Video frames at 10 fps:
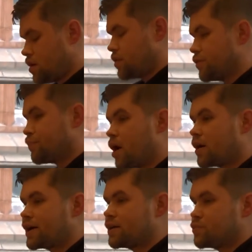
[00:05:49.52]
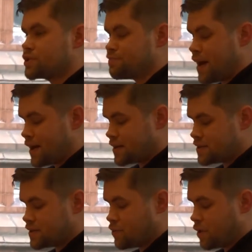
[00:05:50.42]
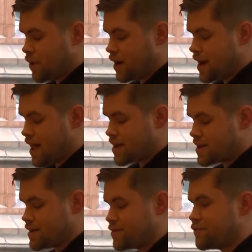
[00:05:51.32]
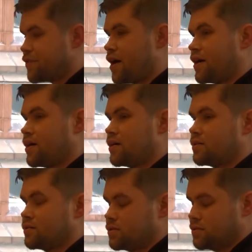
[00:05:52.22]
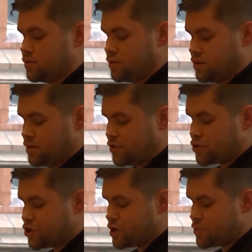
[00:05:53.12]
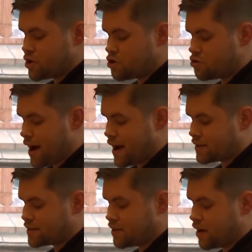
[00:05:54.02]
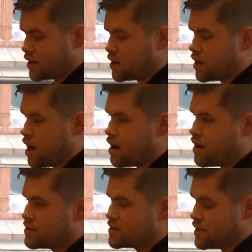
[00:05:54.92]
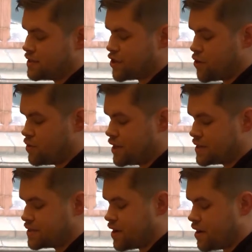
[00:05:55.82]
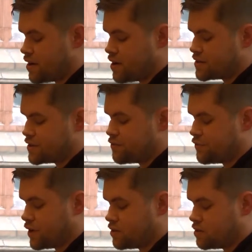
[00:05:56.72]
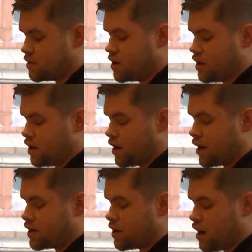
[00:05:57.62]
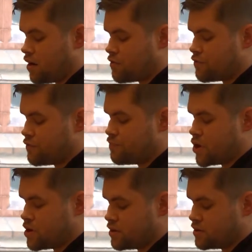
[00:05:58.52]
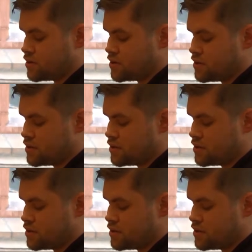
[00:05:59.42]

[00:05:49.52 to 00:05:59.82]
The bargain was met when my leg hit the fire. The tumour cracked like glass, its only desire to fill like love burned.